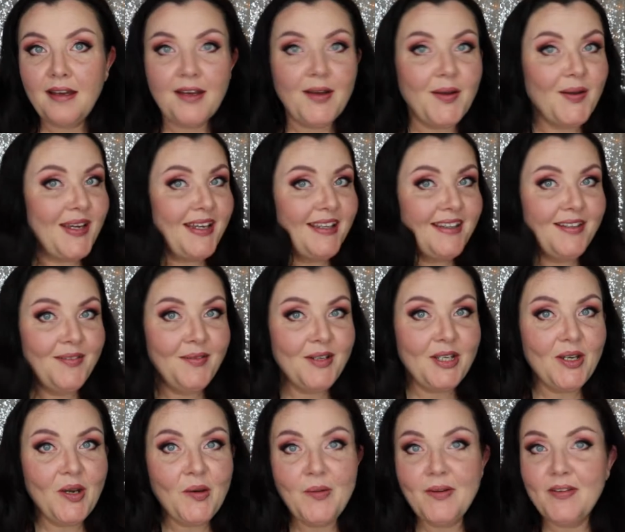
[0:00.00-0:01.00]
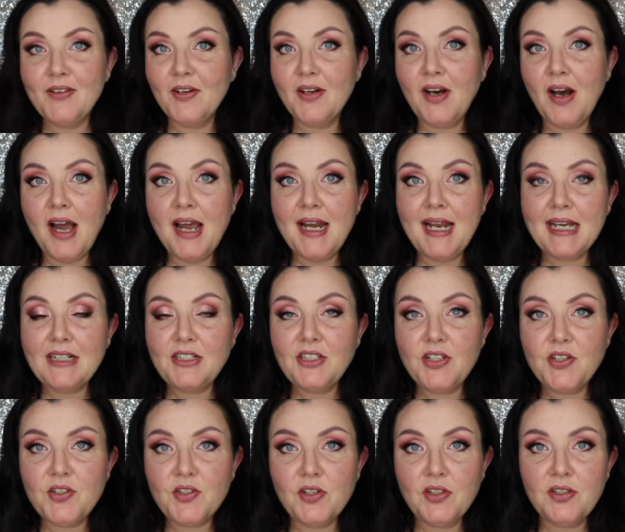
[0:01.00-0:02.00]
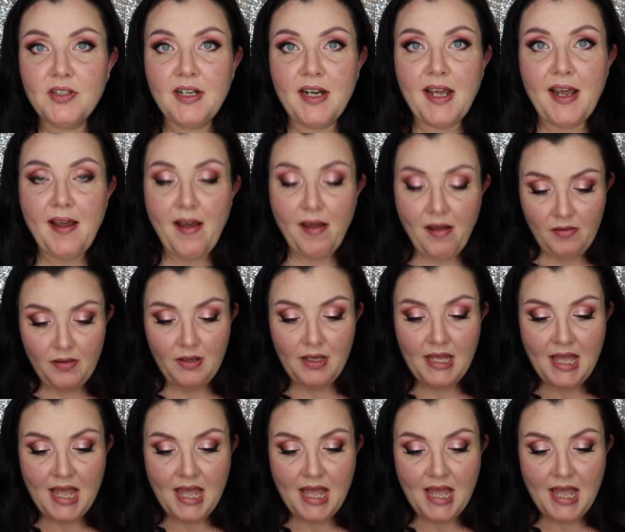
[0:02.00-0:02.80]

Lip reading: Okay, there we go, we've got eyelashes on now,